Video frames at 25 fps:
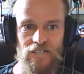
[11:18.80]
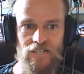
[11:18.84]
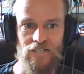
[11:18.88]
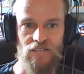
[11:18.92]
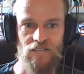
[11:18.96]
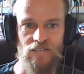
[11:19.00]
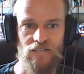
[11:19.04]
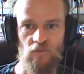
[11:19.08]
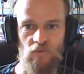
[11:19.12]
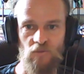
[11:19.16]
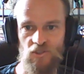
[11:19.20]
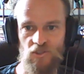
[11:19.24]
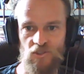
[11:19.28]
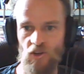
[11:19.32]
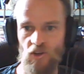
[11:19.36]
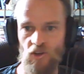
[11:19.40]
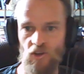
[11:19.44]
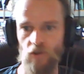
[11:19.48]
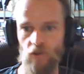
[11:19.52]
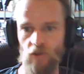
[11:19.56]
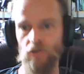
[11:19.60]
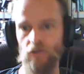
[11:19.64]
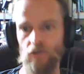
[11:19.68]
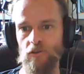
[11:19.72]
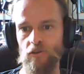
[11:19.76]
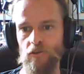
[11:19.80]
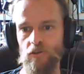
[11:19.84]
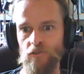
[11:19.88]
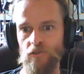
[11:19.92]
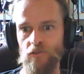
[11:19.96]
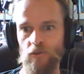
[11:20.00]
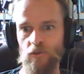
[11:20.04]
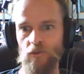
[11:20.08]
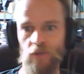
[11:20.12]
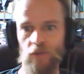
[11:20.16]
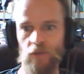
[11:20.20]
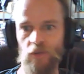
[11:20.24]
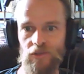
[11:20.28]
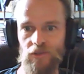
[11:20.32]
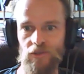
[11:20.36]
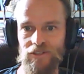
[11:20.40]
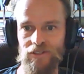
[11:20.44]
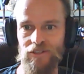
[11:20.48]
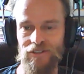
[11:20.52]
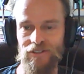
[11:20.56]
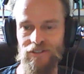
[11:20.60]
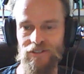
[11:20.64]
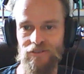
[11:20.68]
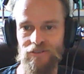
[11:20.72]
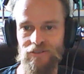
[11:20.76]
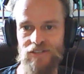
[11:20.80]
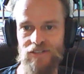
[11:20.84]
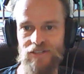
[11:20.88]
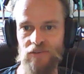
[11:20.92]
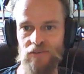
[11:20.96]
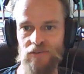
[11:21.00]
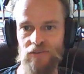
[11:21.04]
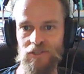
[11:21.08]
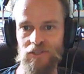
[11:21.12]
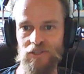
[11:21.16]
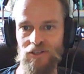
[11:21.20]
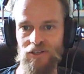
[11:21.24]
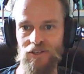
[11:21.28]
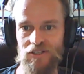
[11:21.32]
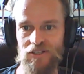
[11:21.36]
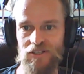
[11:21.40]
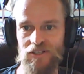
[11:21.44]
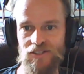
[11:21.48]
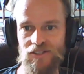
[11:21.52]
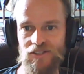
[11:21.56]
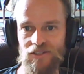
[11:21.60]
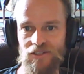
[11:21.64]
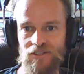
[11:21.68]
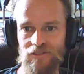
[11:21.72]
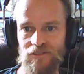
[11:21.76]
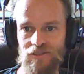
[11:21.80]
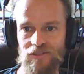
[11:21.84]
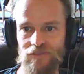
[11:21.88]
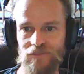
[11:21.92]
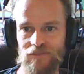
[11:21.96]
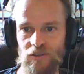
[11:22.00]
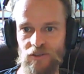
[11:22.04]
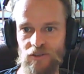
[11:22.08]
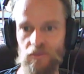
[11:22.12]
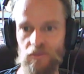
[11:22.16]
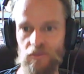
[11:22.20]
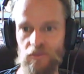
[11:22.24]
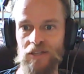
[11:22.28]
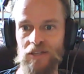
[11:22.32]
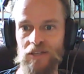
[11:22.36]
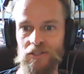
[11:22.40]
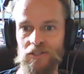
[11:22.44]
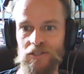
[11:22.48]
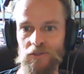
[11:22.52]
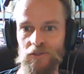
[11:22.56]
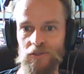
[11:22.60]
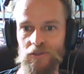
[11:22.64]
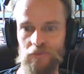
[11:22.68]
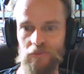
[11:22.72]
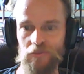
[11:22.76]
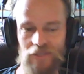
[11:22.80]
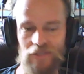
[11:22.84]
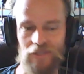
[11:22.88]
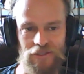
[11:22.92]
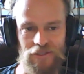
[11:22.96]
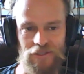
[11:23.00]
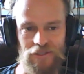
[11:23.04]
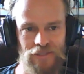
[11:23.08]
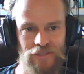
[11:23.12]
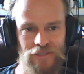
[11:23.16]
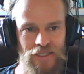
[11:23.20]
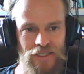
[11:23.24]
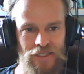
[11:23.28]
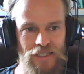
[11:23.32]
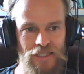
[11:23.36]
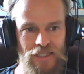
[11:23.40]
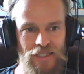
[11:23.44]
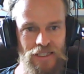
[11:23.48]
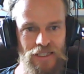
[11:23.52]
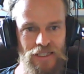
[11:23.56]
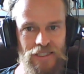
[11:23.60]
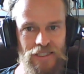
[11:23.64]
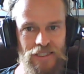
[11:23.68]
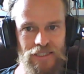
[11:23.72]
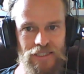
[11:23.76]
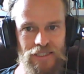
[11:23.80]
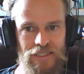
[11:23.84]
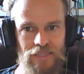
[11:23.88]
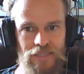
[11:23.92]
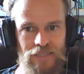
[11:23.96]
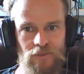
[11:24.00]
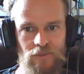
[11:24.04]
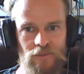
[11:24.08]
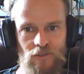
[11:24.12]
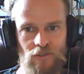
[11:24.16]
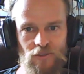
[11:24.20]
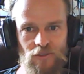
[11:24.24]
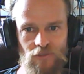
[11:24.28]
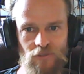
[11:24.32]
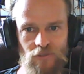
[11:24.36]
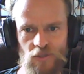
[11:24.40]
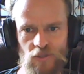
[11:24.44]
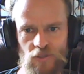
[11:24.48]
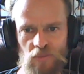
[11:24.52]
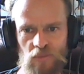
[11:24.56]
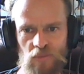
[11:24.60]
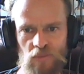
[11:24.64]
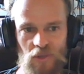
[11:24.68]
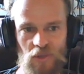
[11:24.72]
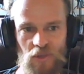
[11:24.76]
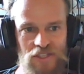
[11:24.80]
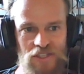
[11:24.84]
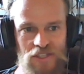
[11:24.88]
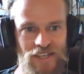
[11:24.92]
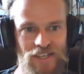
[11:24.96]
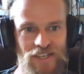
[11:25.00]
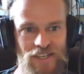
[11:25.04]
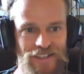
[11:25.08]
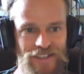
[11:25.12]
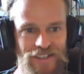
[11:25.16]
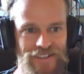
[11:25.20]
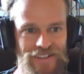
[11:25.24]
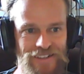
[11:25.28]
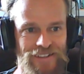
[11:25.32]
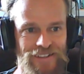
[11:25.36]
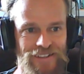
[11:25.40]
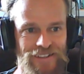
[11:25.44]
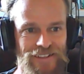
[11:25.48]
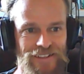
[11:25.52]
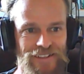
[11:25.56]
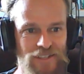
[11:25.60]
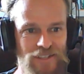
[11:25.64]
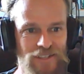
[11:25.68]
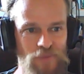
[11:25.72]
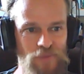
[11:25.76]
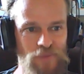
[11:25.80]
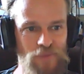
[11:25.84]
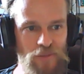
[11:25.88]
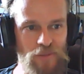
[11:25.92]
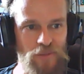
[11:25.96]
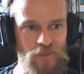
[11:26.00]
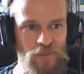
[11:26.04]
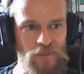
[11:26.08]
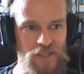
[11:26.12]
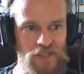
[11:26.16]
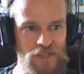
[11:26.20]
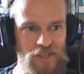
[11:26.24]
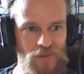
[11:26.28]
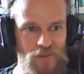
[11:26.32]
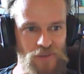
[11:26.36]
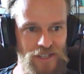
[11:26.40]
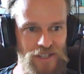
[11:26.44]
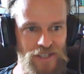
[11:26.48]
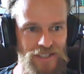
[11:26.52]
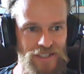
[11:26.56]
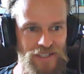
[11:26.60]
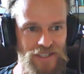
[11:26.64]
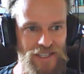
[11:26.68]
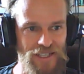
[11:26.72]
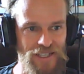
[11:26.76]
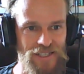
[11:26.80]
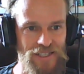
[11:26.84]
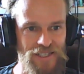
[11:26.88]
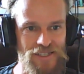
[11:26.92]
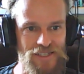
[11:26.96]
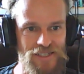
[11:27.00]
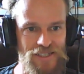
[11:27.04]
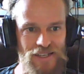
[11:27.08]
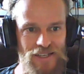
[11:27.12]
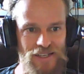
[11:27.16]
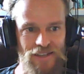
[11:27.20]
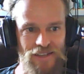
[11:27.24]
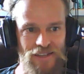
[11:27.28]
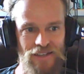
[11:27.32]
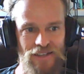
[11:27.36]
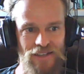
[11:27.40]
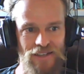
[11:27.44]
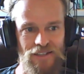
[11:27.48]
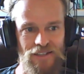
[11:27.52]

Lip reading: Watch the horror of your opponent, as they realize their impending doom, or losing points, probably the best way to say that.